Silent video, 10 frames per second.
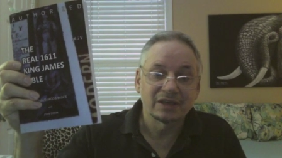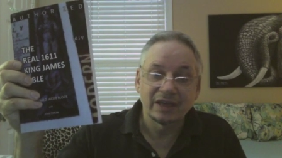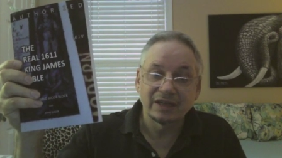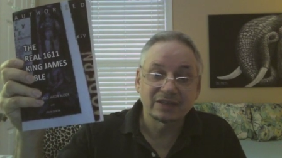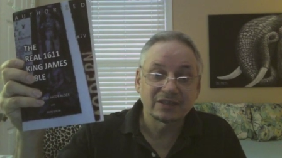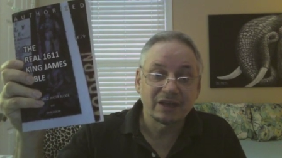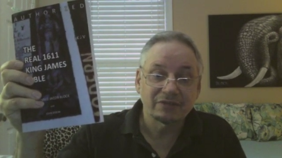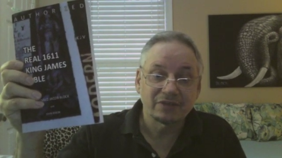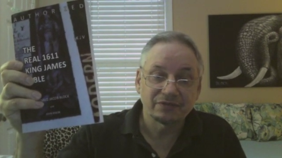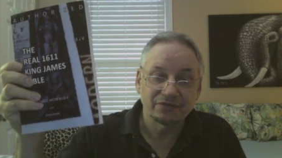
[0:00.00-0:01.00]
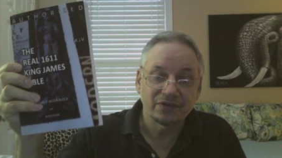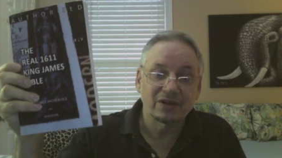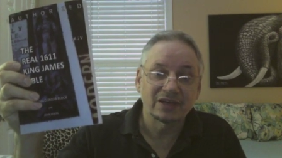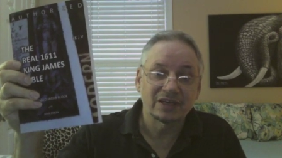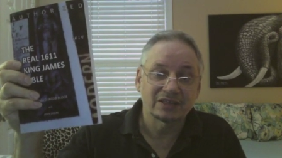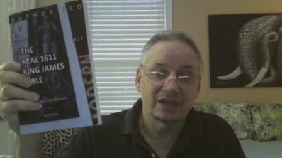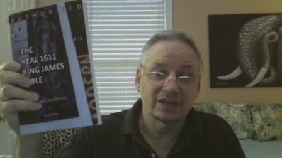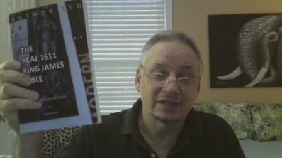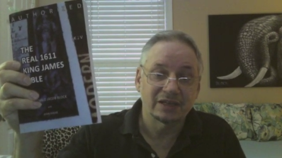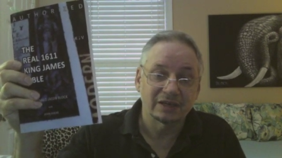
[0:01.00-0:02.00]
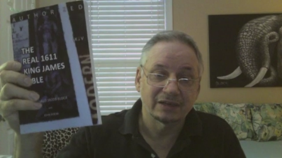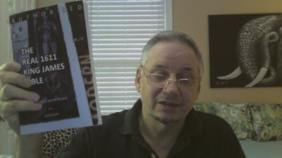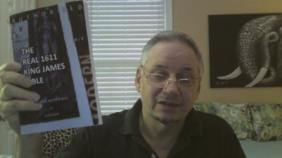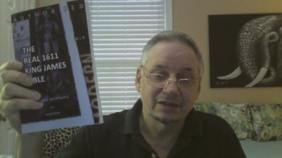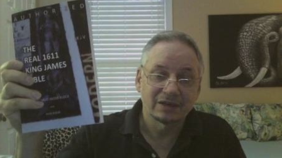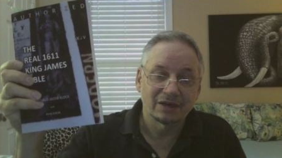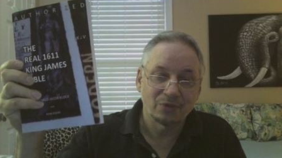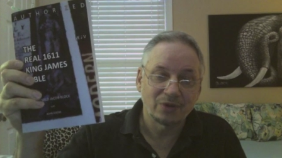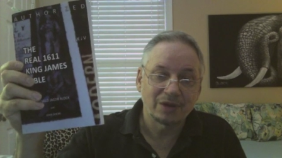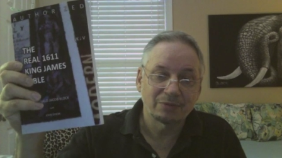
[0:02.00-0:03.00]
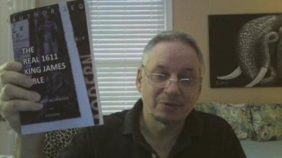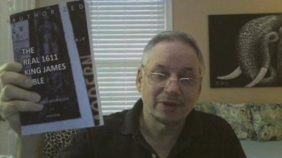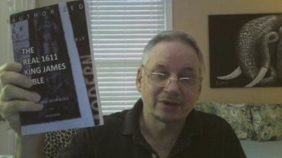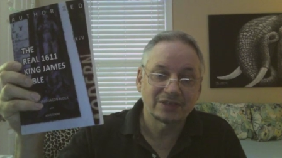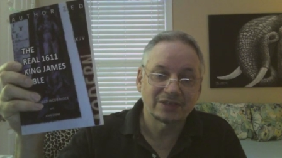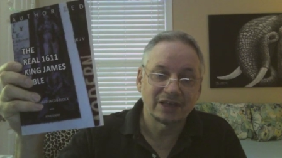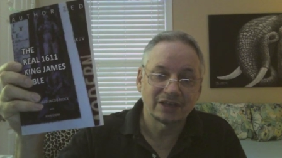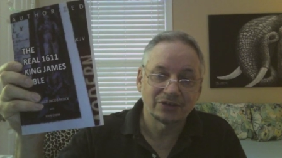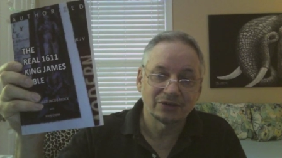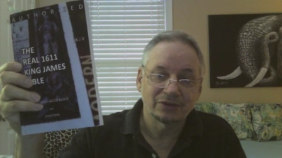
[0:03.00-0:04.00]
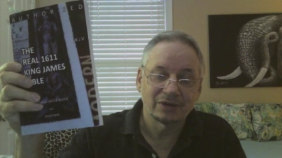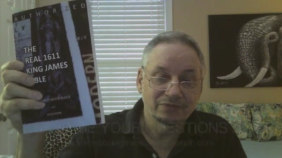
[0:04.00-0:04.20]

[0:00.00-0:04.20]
He doesn't have the foggiest idea of what I'm about to tell you.